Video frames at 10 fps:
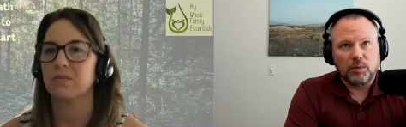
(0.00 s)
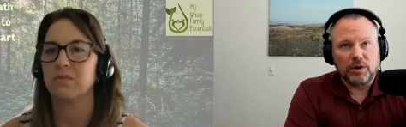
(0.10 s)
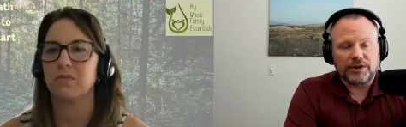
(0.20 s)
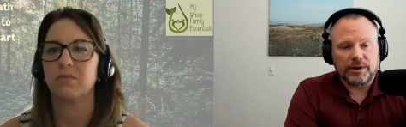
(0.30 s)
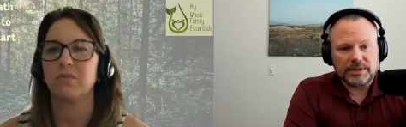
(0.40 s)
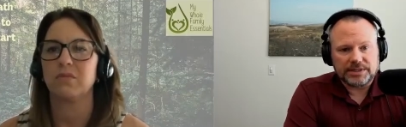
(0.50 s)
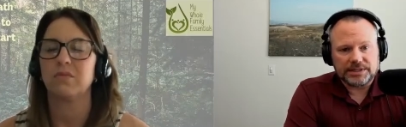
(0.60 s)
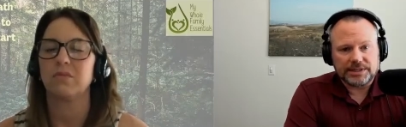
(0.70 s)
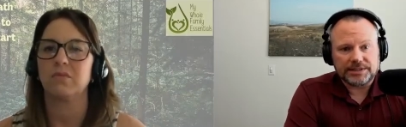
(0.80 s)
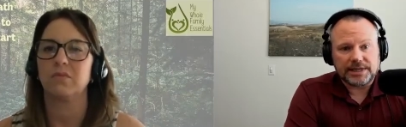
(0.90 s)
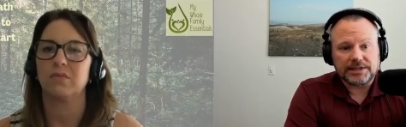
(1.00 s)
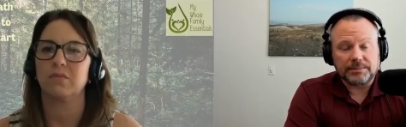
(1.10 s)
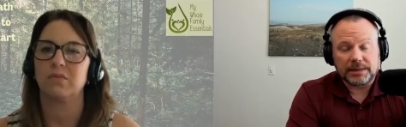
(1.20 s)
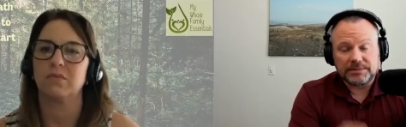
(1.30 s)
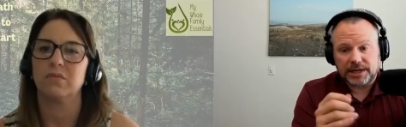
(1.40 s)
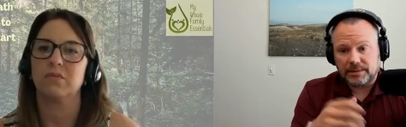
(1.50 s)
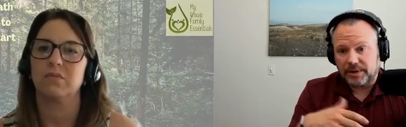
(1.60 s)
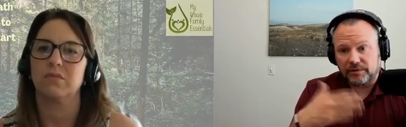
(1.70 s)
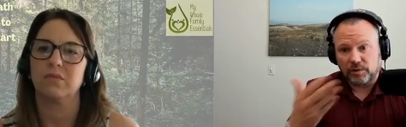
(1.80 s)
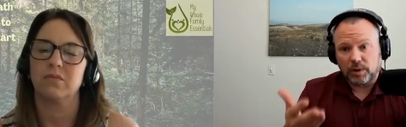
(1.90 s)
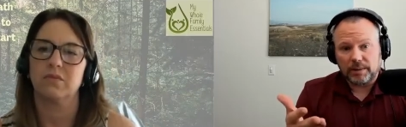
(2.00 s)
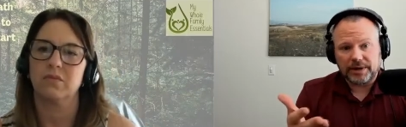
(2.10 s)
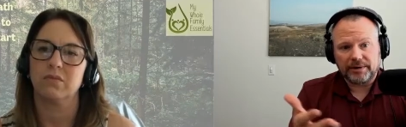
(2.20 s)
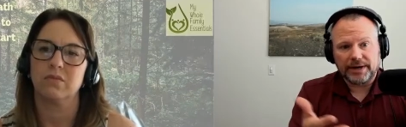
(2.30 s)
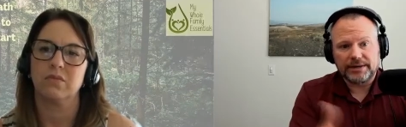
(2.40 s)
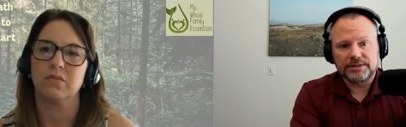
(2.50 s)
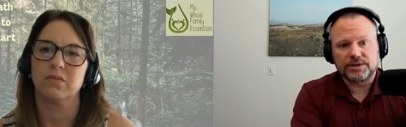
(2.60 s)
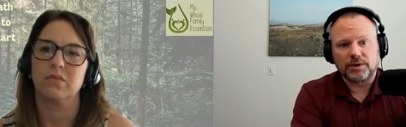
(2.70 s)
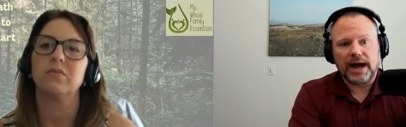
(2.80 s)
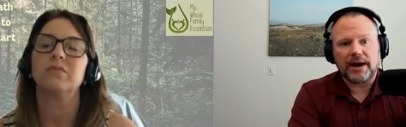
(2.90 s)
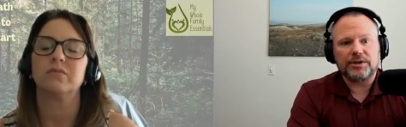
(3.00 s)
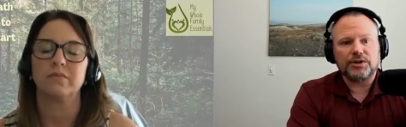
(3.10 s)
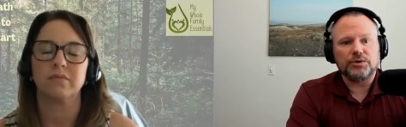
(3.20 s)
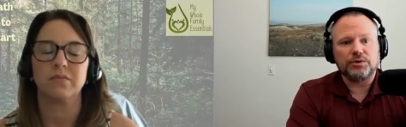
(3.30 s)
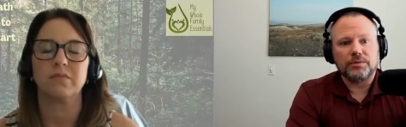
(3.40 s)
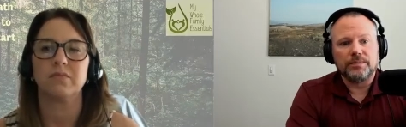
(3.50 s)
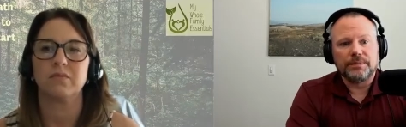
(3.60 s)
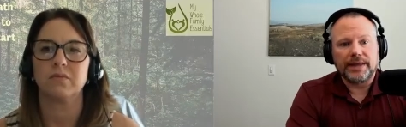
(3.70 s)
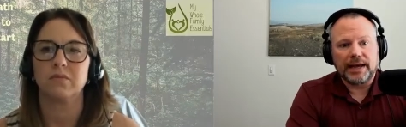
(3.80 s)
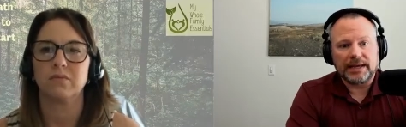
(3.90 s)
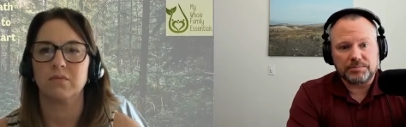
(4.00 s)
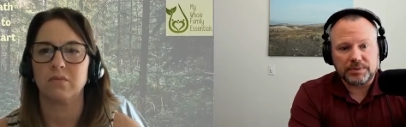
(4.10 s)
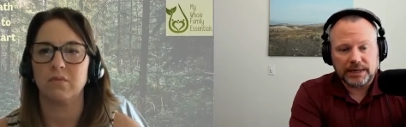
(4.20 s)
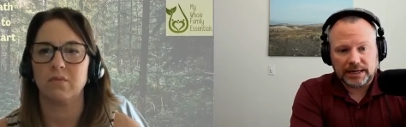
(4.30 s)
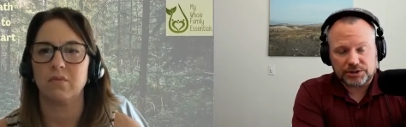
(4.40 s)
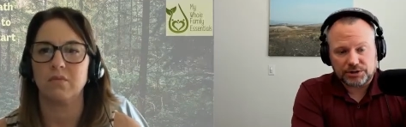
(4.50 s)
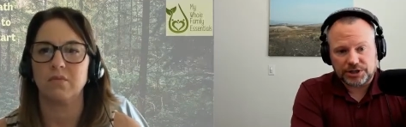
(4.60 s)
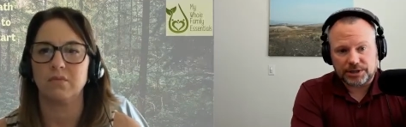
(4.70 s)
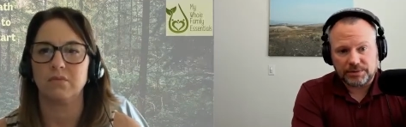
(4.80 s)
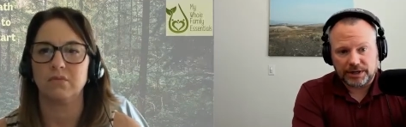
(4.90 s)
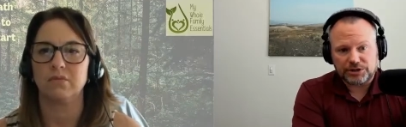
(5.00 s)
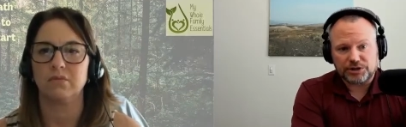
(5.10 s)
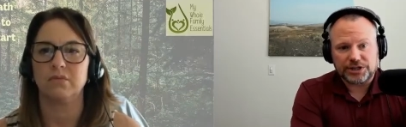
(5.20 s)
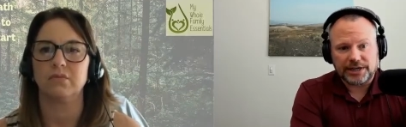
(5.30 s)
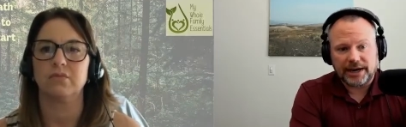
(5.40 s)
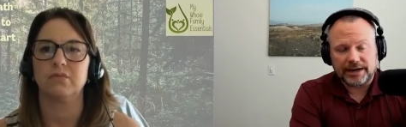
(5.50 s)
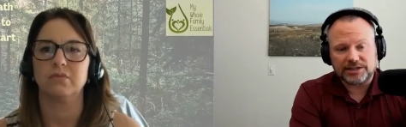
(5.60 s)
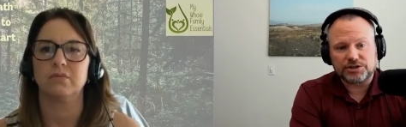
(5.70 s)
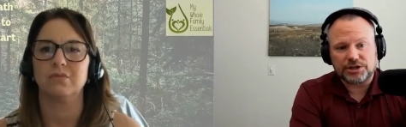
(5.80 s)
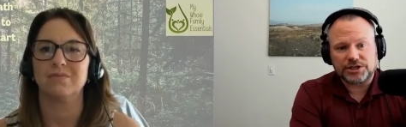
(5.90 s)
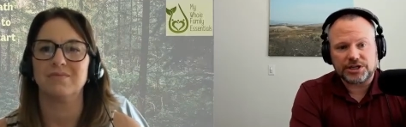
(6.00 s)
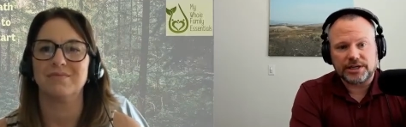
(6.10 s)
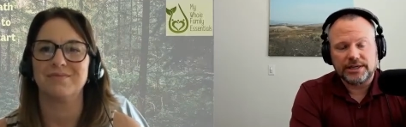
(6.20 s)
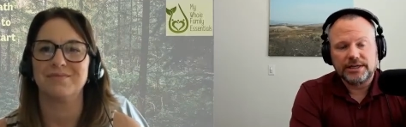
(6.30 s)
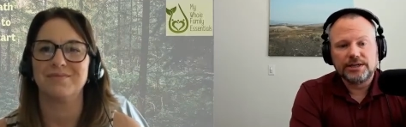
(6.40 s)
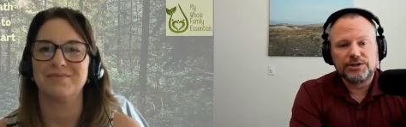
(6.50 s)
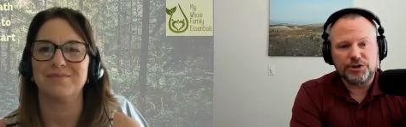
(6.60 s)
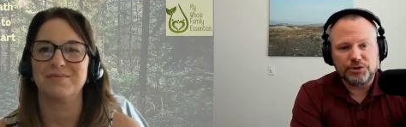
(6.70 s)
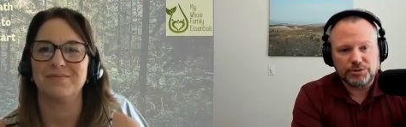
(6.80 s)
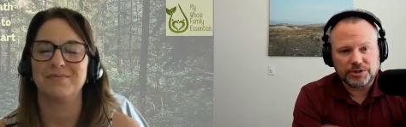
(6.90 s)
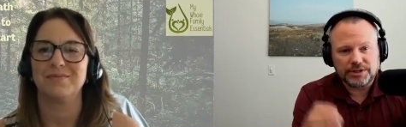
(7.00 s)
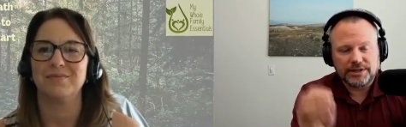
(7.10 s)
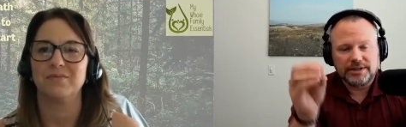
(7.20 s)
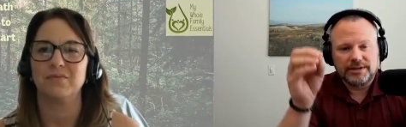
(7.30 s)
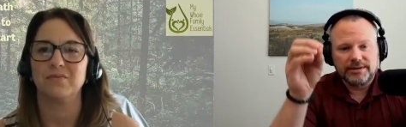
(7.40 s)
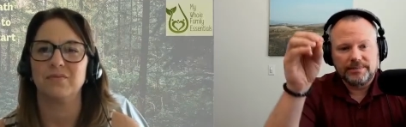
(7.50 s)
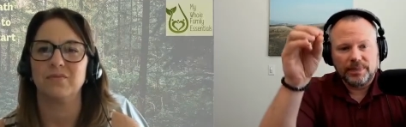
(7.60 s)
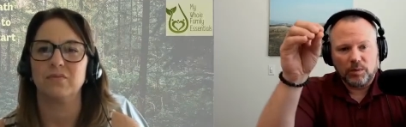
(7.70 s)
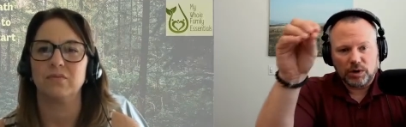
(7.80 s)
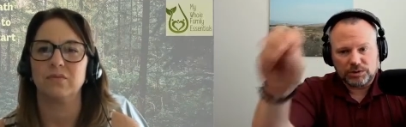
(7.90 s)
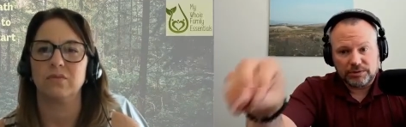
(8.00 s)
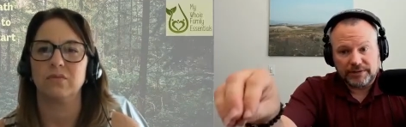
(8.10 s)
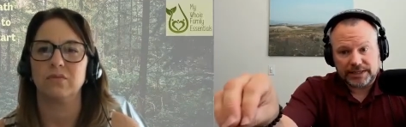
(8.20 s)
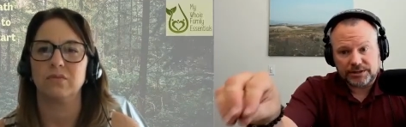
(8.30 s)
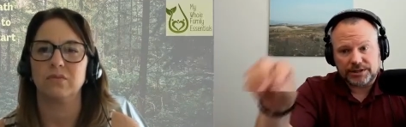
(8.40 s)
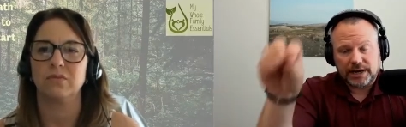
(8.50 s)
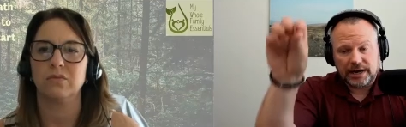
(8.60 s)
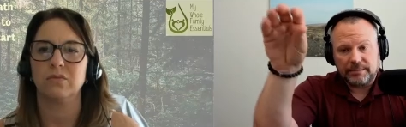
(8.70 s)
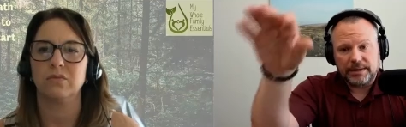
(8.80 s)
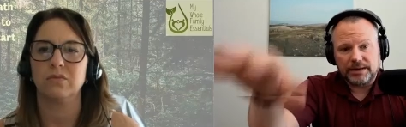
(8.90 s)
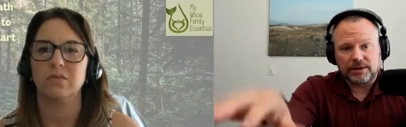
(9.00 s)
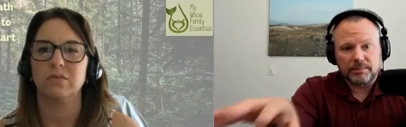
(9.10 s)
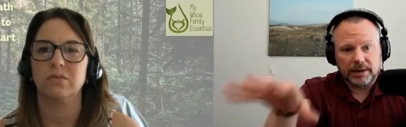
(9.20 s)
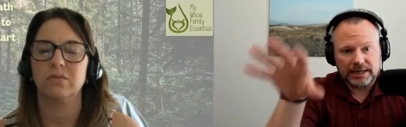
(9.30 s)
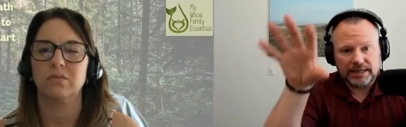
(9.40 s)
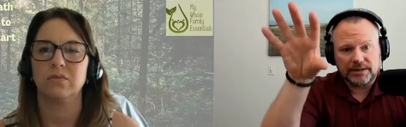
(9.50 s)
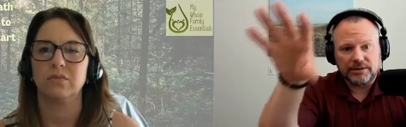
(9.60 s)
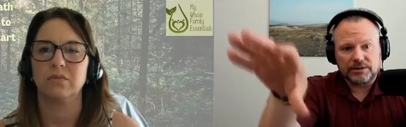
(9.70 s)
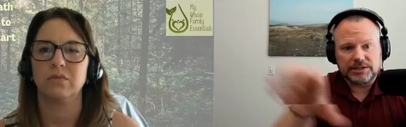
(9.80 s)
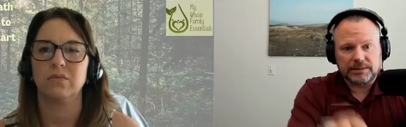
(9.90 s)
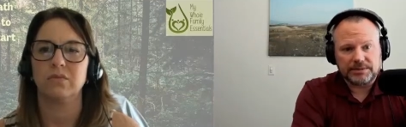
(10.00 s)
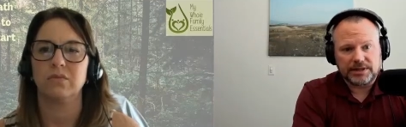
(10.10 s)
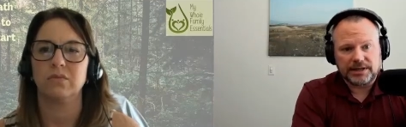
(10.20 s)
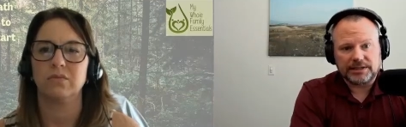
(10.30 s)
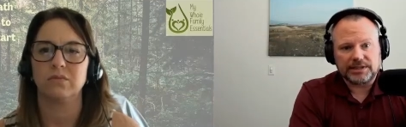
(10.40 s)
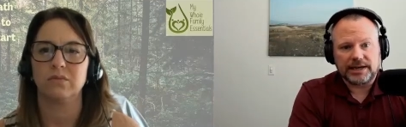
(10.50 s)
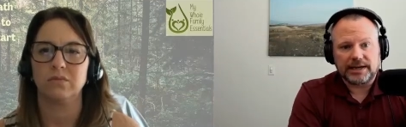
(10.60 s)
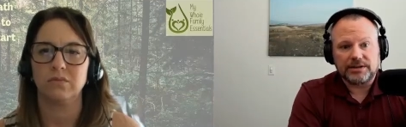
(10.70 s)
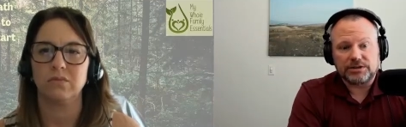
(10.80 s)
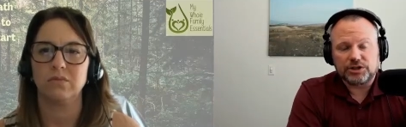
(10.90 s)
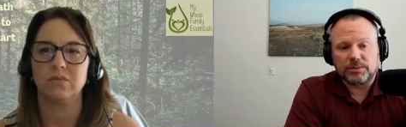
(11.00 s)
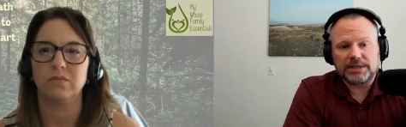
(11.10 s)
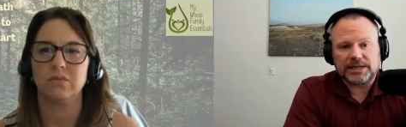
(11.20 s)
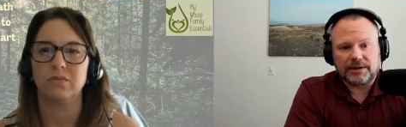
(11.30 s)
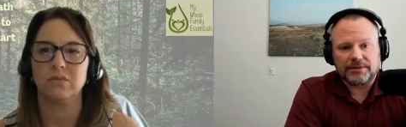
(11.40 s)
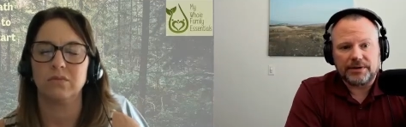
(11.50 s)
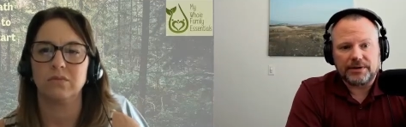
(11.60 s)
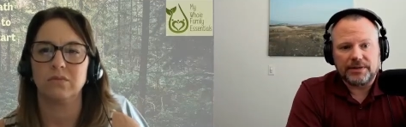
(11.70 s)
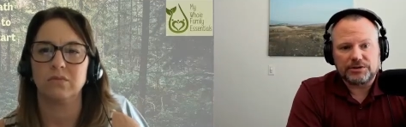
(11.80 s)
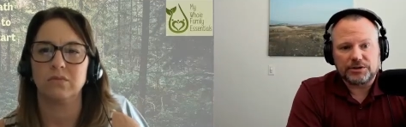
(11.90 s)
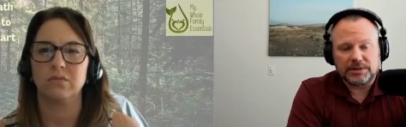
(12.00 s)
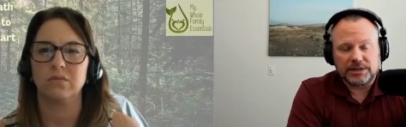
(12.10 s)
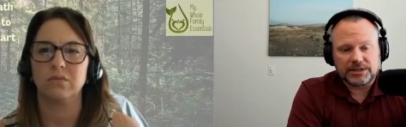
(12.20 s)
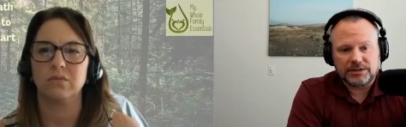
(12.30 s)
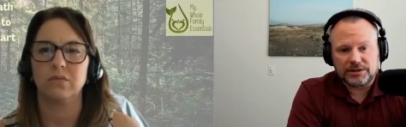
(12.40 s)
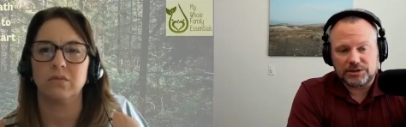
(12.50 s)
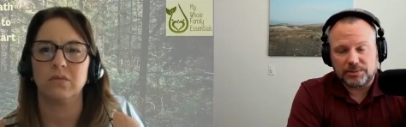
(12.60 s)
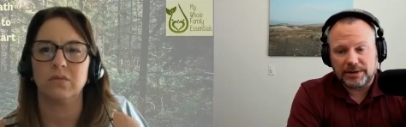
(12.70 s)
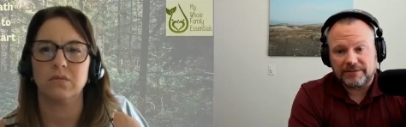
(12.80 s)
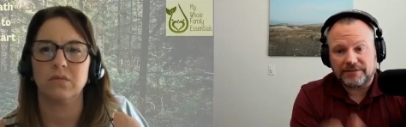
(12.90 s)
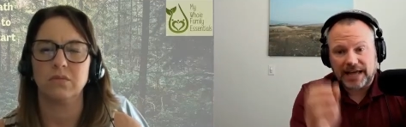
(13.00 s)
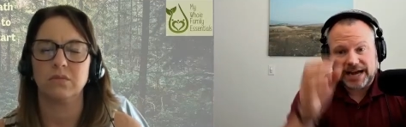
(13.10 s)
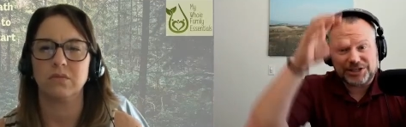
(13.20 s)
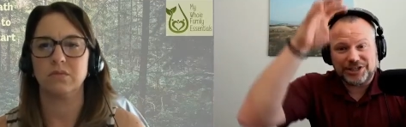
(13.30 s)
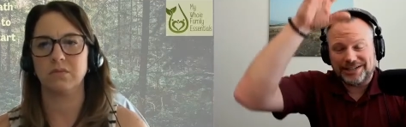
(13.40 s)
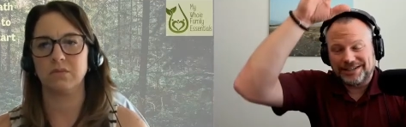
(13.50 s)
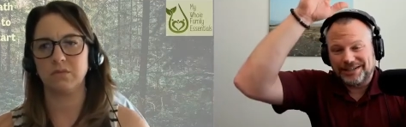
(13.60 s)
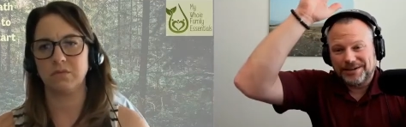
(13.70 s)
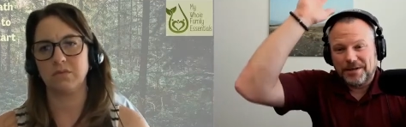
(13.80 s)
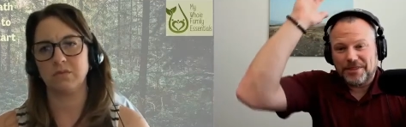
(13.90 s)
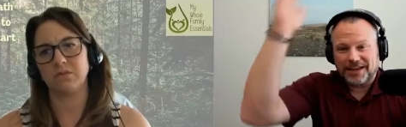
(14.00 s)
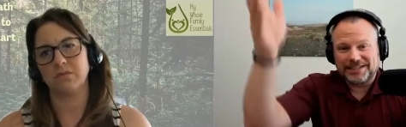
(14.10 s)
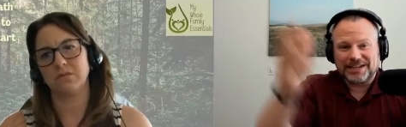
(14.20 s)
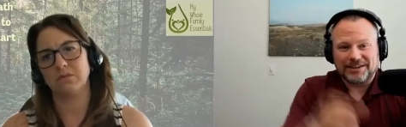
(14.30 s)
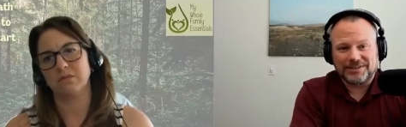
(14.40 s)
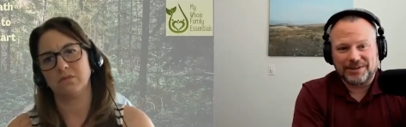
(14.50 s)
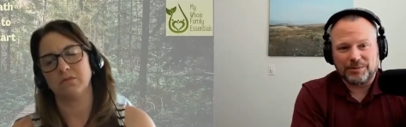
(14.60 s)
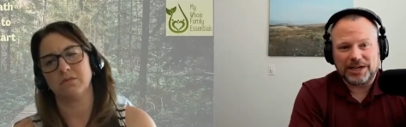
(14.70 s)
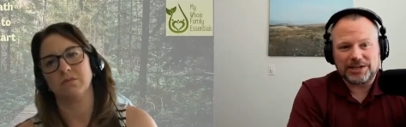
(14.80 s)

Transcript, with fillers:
Speaker 1: with our businesses that sometimes it can be overwhelming, right? So how do you, as as Trisha, I'm talking to Trisha now. How does Trisha choose what to invest her time in, her money in, those types of things? Like there's so much out there, and there's so much there's so many flashy things out there that we